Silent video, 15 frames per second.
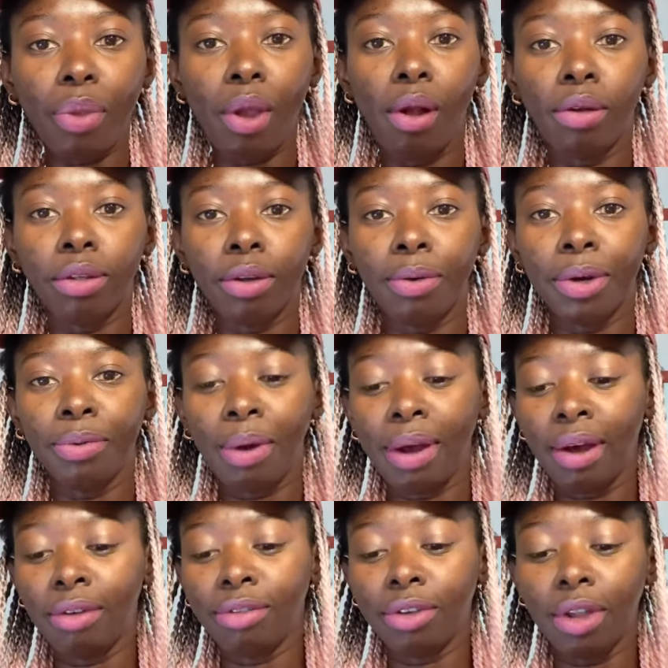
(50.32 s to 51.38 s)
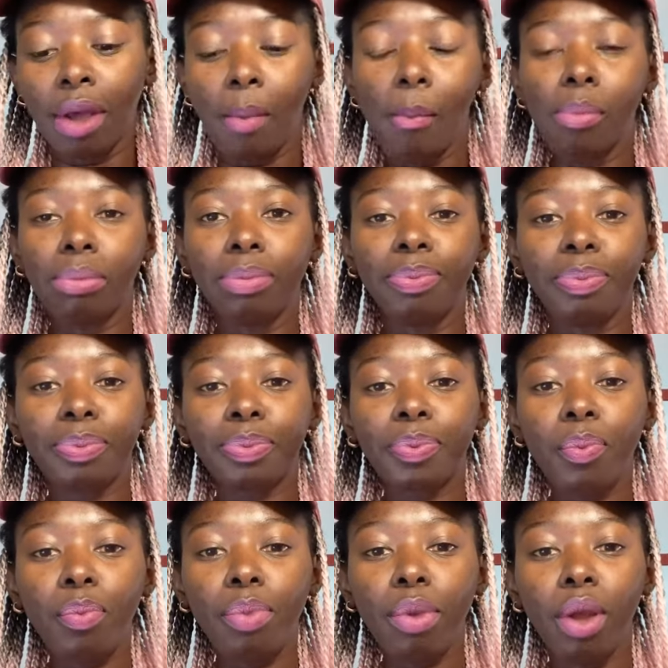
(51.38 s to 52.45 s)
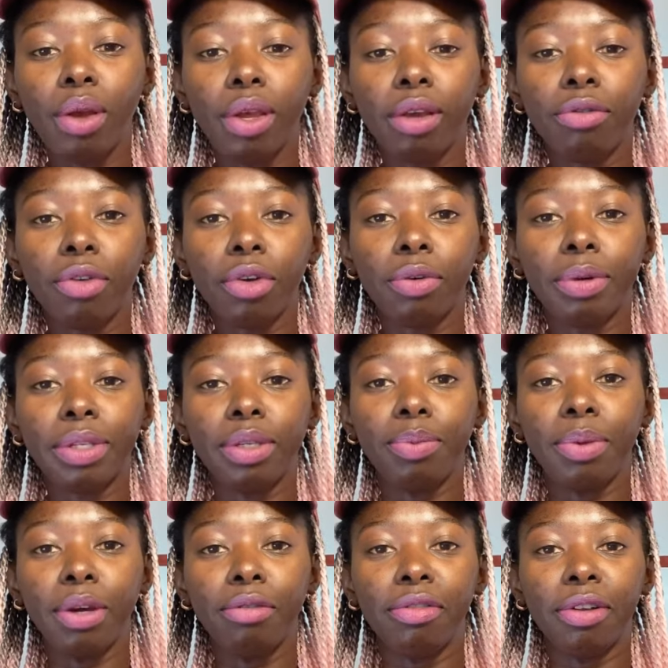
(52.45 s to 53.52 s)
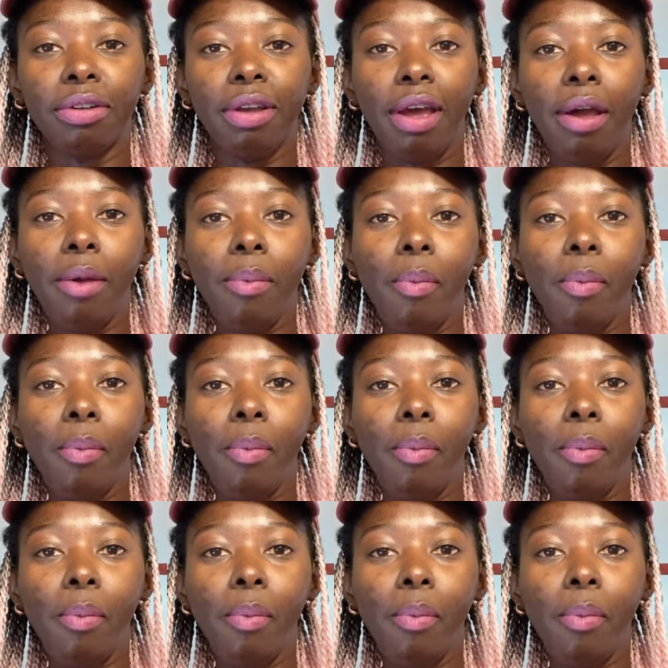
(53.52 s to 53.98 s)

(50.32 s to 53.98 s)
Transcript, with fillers: So what do I have today? Give you the recipe of today.